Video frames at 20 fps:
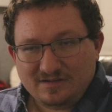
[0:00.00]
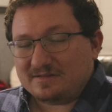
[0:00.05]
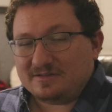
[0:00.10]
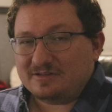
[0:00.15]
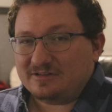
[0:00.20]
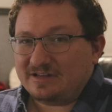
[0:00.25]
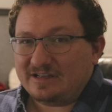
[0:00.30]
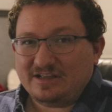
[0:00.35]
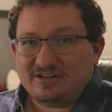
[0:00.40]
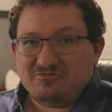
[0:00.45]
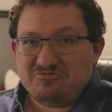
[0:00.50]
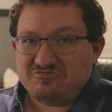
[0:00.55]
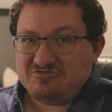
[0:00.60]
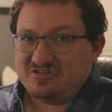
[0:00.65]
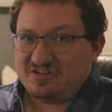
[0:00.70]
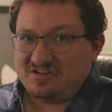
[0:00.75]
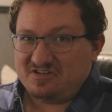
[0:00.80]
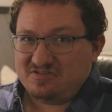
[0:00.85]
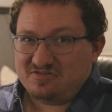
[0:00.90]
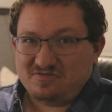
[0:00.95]
The landlord
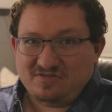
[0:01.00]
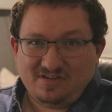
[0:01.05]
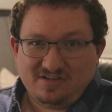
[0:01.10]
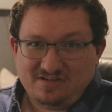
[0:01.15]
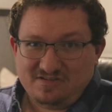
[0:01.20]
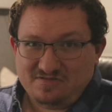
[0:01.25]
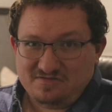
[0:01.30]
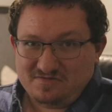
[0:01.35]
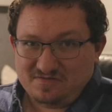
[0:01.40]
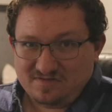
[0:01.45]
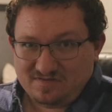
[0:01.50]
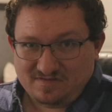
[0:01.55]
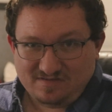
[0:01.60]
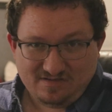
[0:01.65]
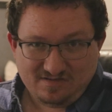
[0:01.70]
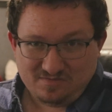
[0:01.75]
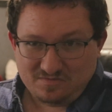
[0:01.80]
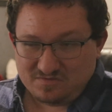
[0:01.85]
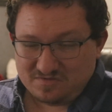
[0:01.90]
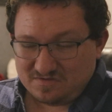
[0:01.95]
had no idea who this
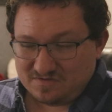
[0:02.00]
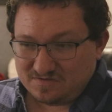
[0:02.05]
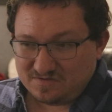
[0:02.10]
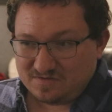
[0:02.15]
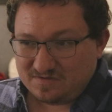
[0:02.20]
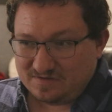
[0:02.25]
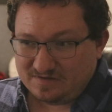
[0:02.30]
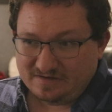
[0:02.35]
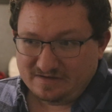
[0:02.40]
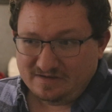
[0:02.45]
guy was.